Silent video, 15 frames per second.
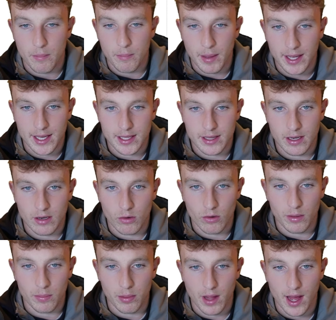make it an
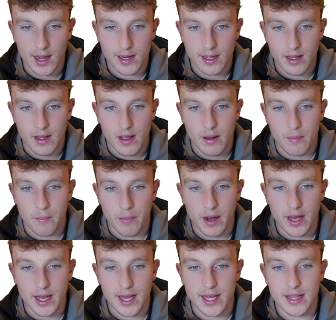order block,
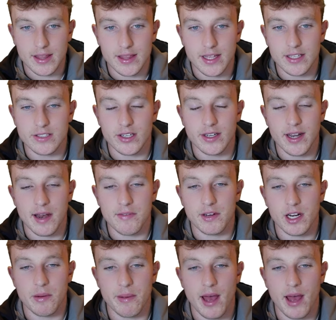but these are never going to